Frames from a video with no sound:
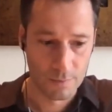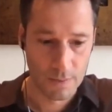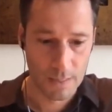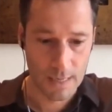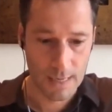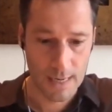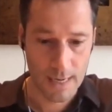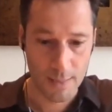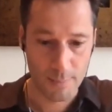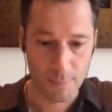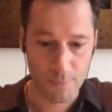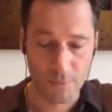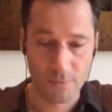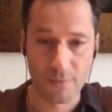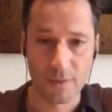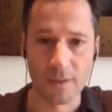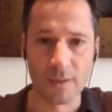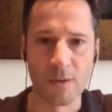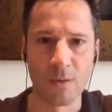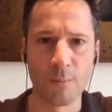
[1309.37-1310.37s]

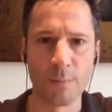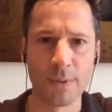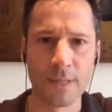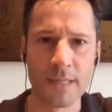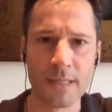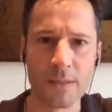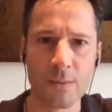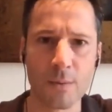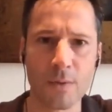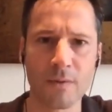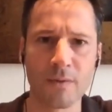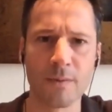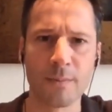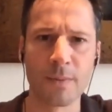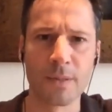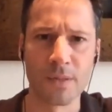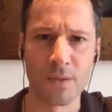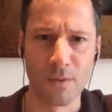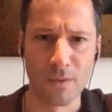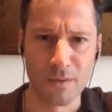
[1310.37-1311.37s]
high-profile companies. One of them
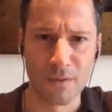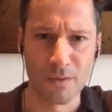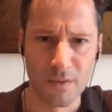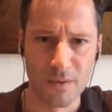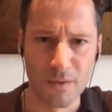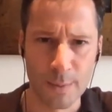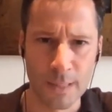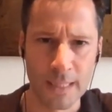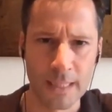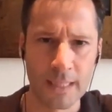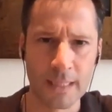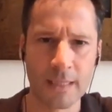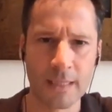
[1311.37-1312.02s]
is CoinFabric,